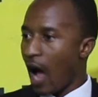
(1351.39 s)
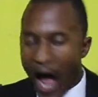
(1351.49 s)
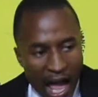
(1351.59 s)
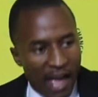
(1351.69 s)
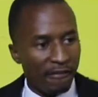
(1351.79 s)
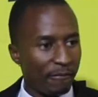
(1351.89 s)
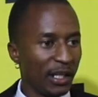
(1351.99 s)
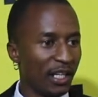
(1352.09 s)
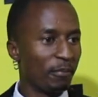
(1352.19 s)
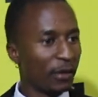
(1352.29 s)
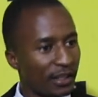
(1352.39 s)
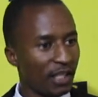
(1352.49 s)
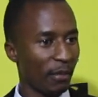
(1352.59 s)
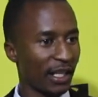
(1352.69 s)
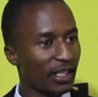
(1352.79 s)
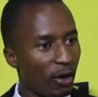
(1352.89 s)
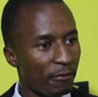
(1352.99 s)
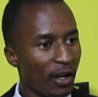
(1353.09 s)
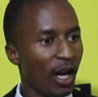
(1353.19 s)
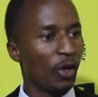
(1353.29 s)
I have been in prison myself.